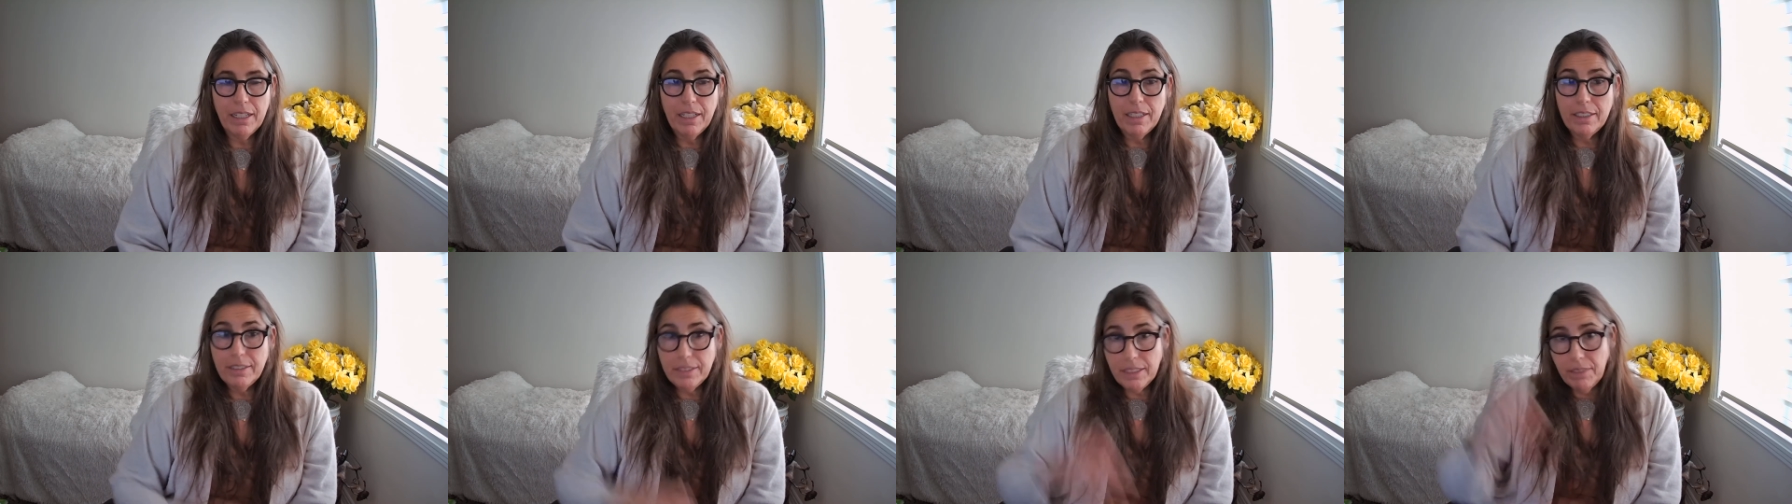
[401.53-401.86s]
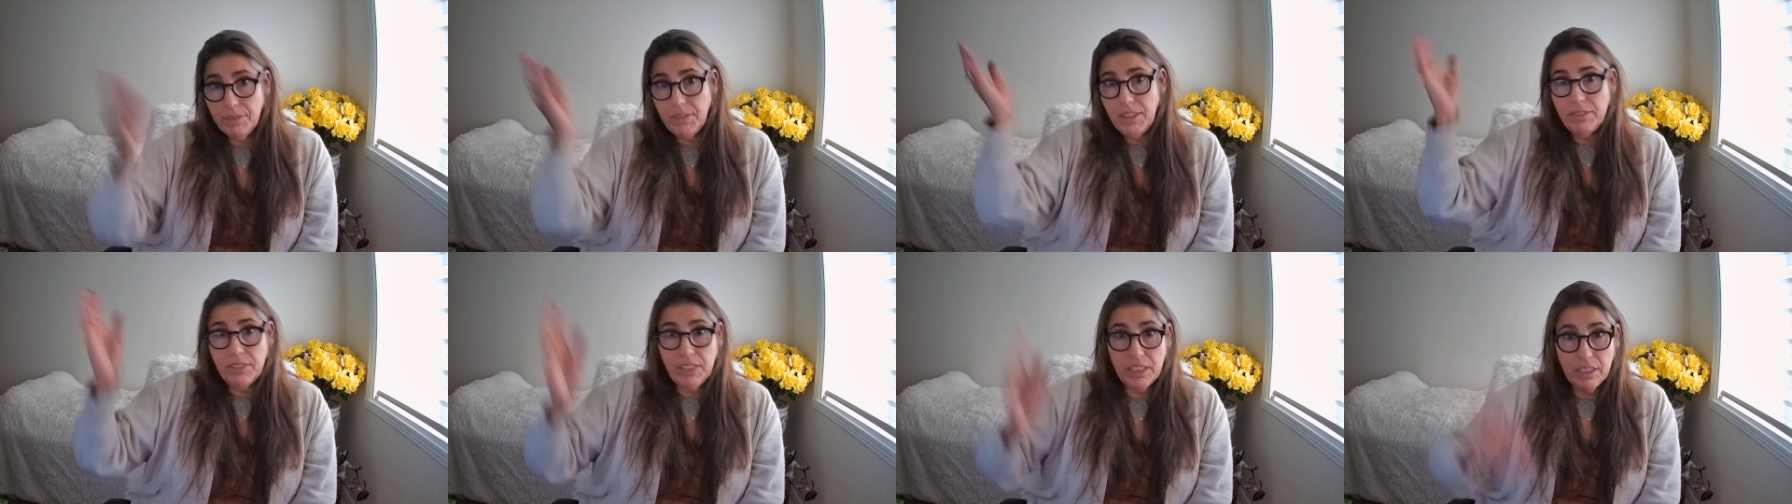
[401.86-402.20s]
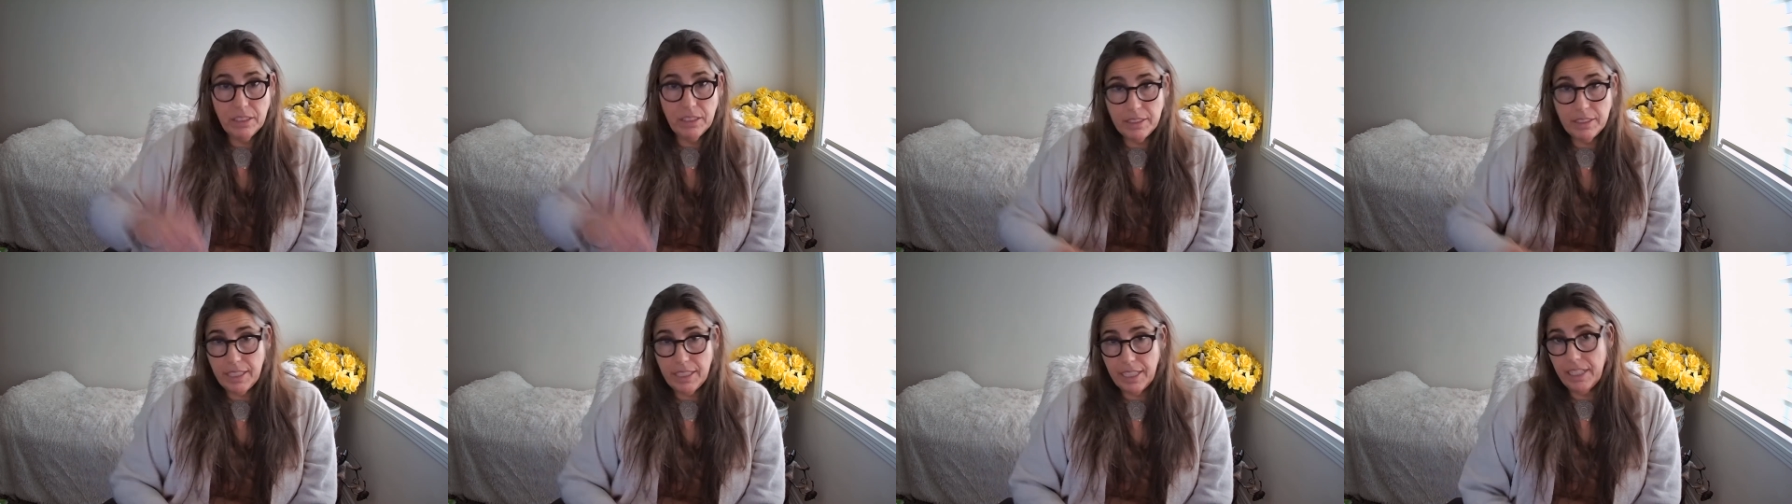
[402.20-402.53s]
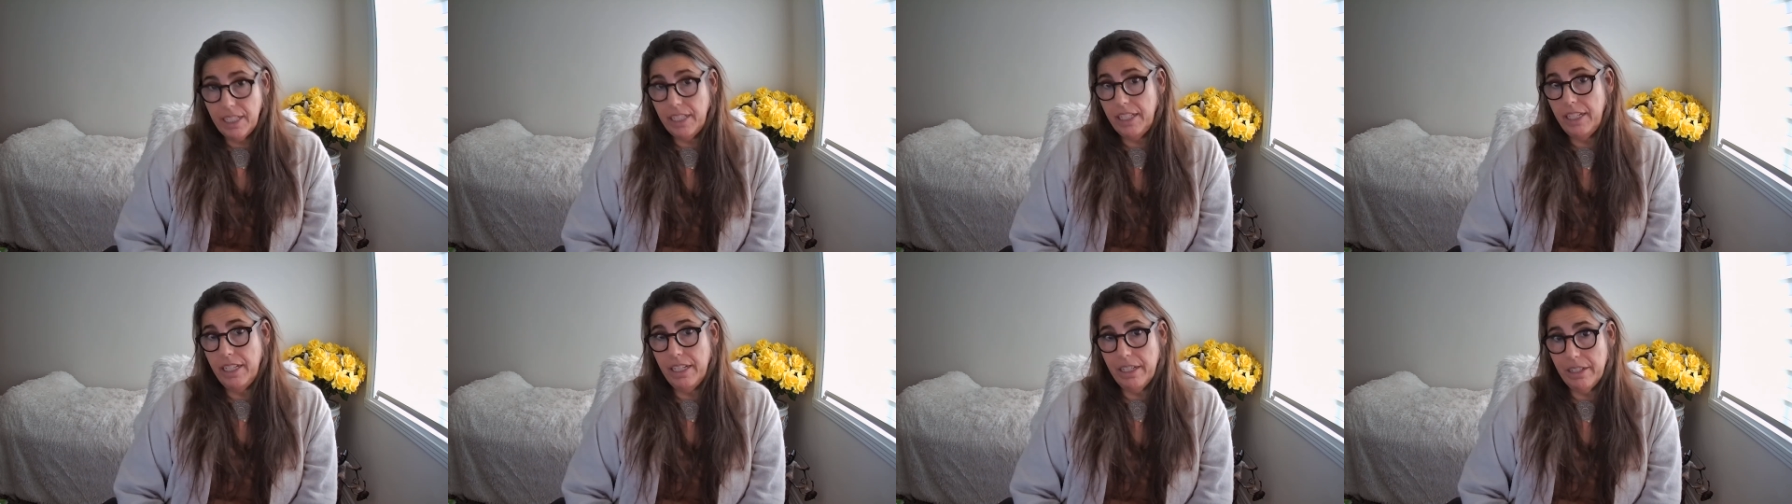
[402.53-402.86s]
Sometimes it could take a
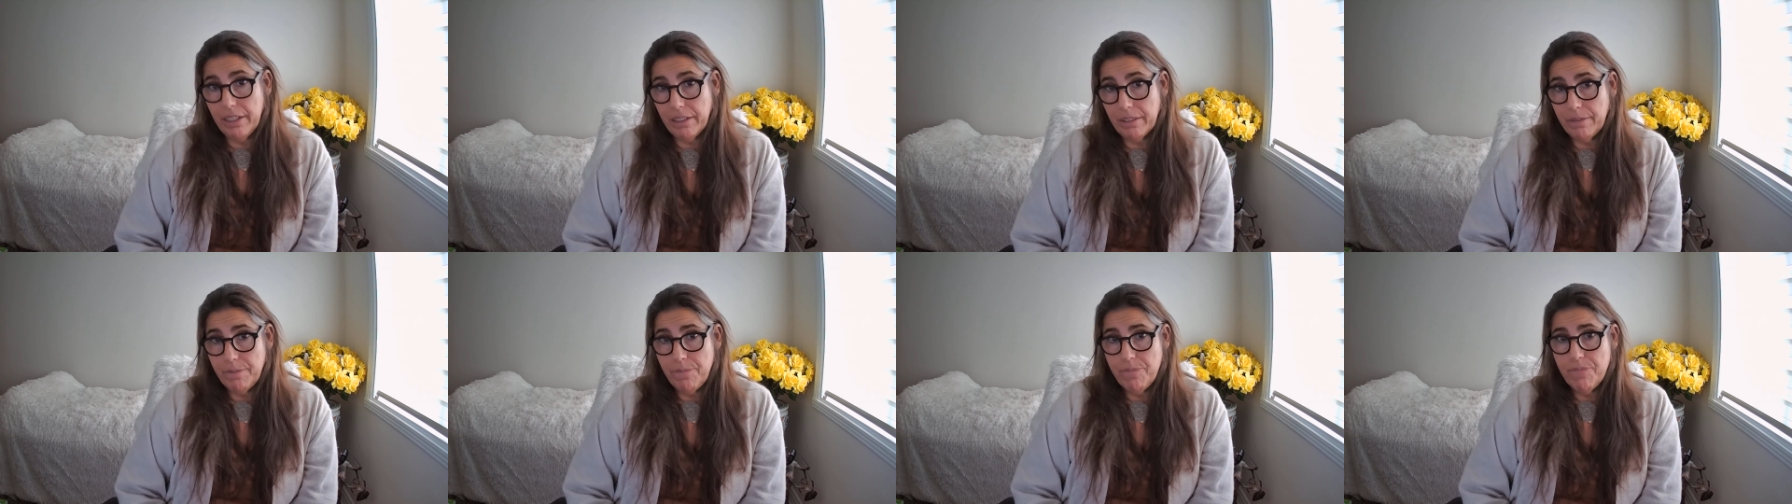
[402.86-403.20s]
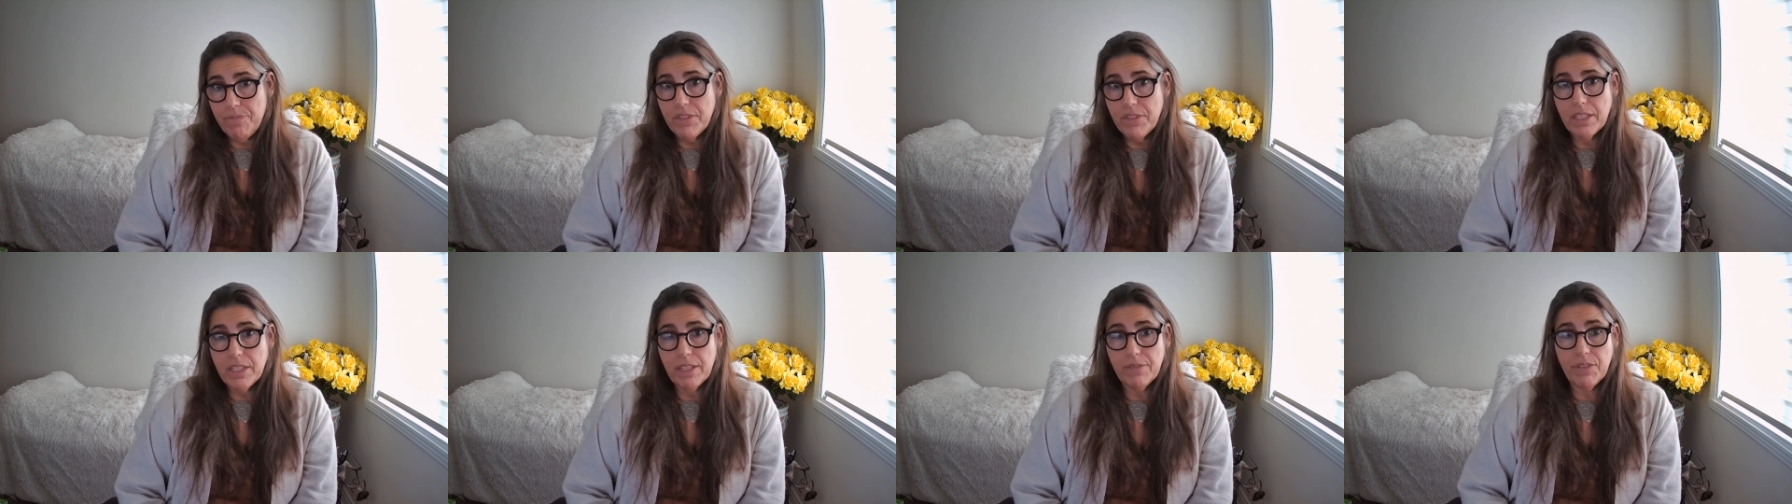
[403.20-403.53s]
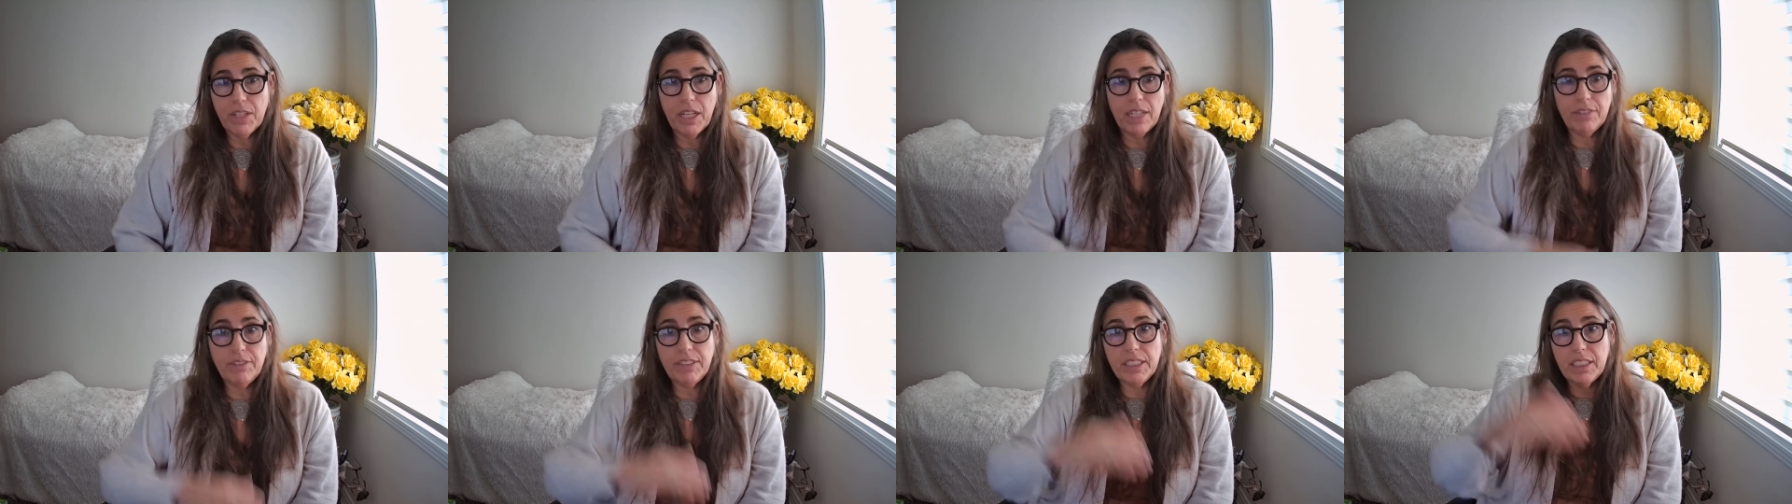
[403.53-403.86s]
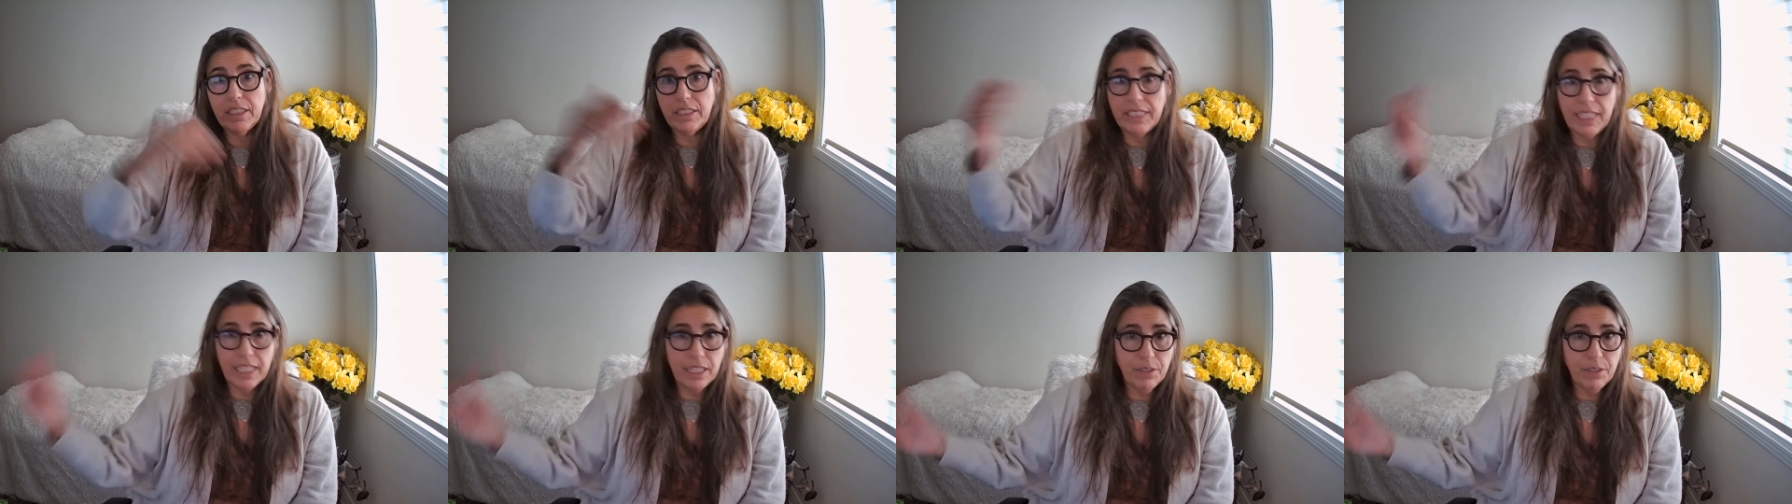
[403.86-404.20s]
year, sometimes it
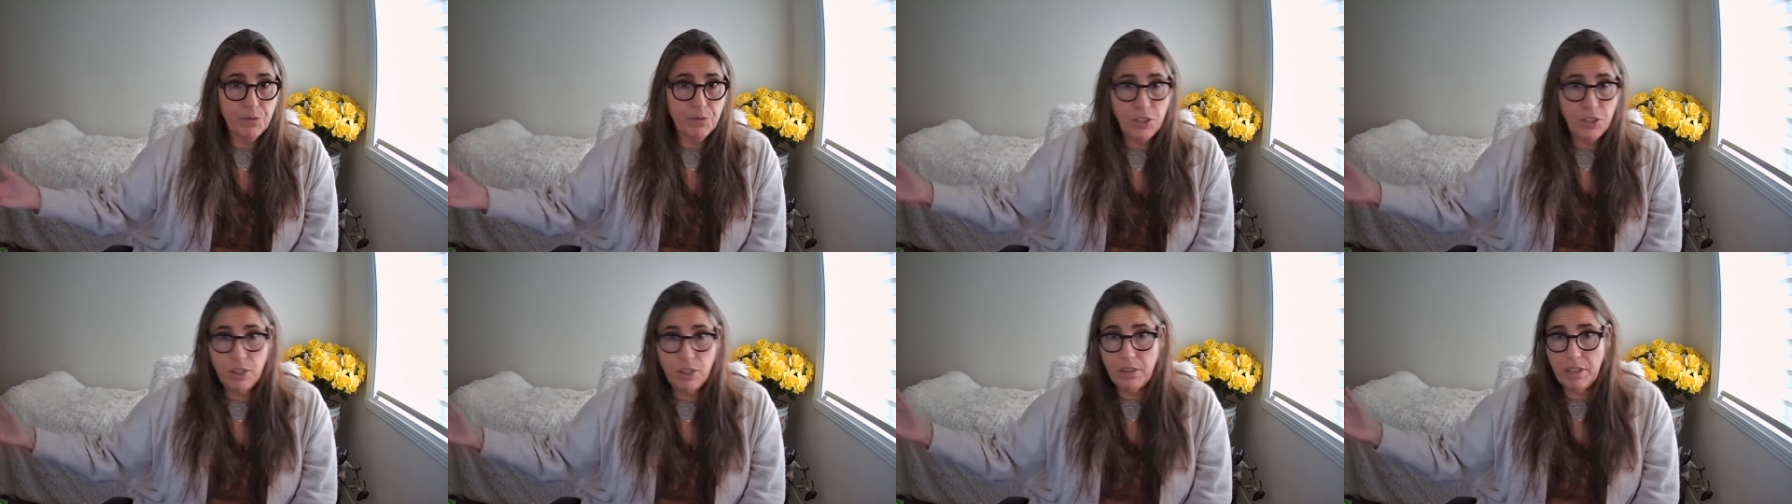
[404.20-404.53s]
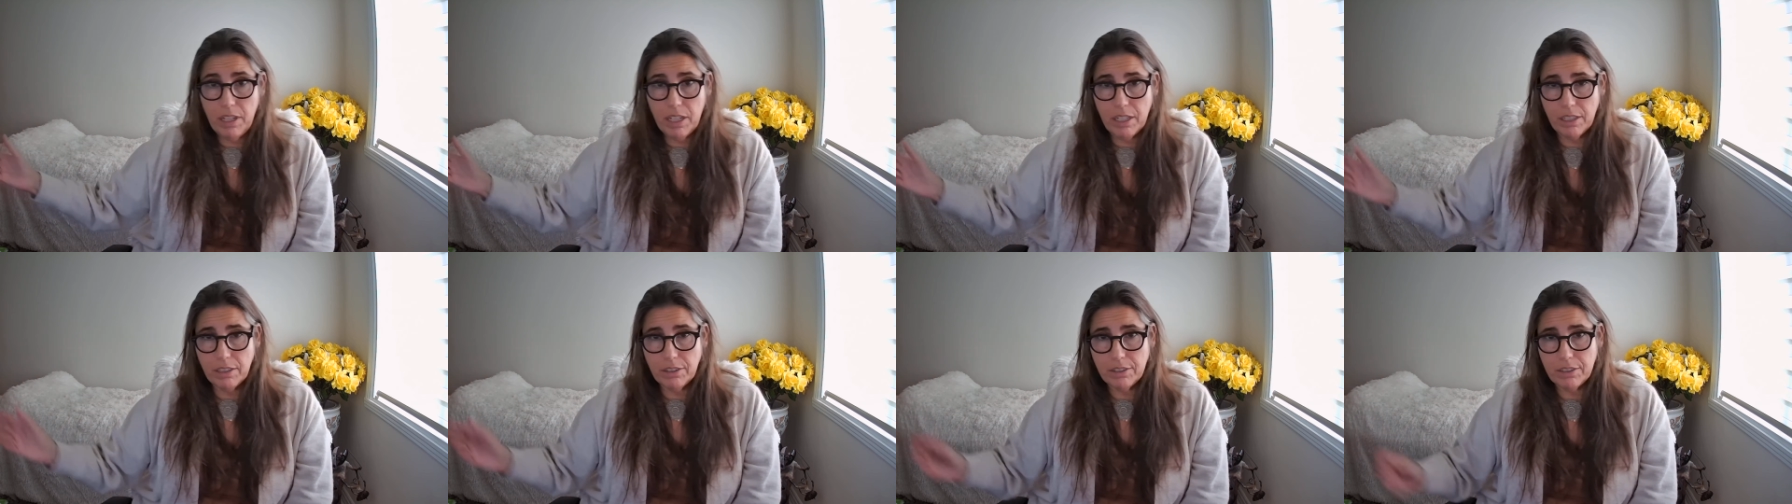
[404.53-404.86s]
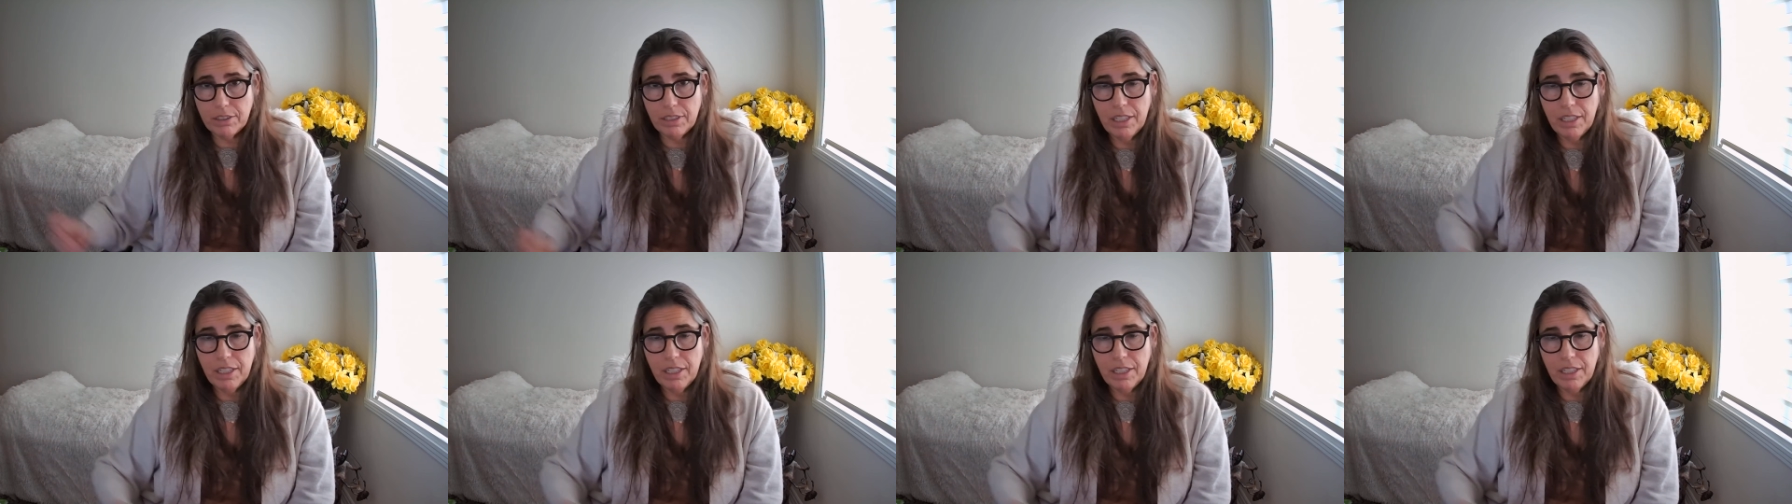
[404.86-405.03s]
could take a few years,